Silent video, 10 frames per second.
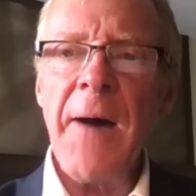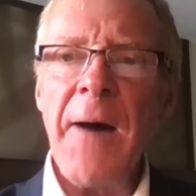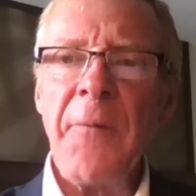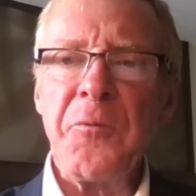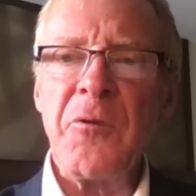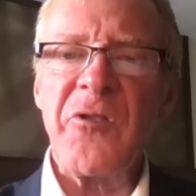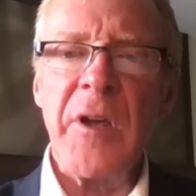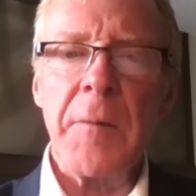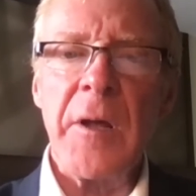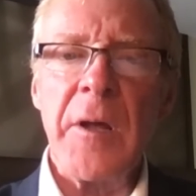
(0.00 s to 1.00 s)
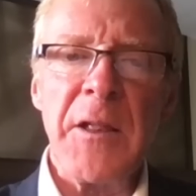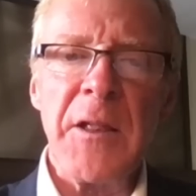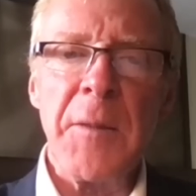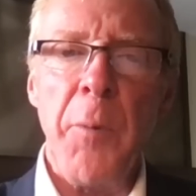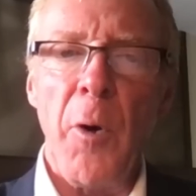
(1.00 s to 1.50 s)
After she had
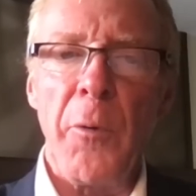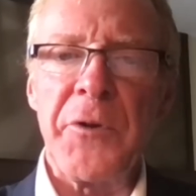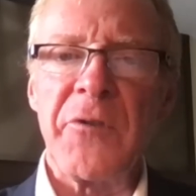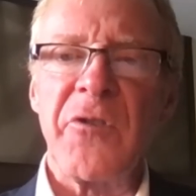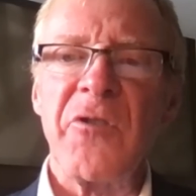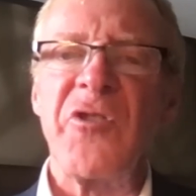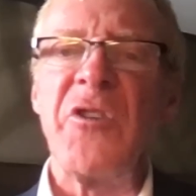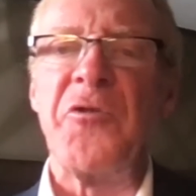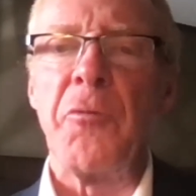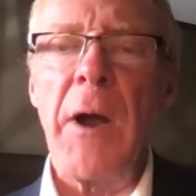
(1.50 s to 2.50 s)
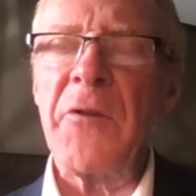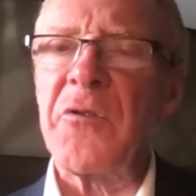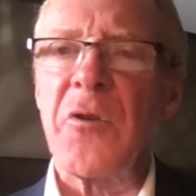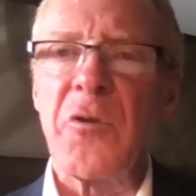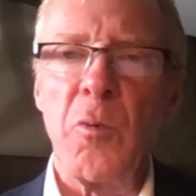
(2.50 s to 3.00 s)
made the poultice, she
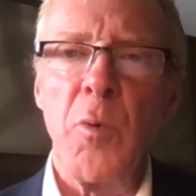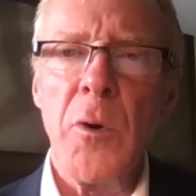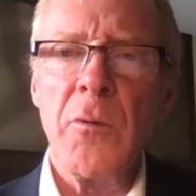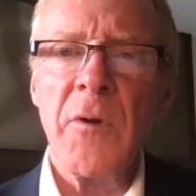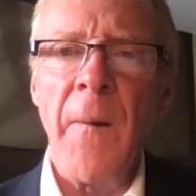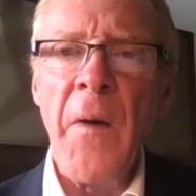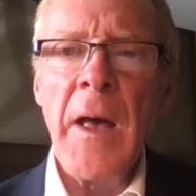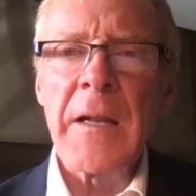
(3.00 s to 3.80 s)
dressed the wound,